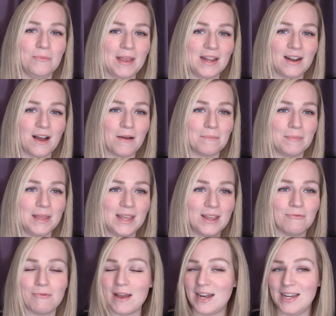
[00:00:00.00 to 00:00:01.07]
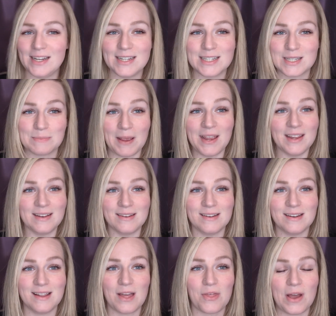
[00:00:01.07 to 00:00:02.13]
may not be ready to
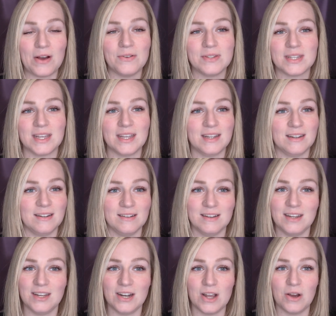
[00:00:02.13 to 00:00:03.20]
spend 1,000,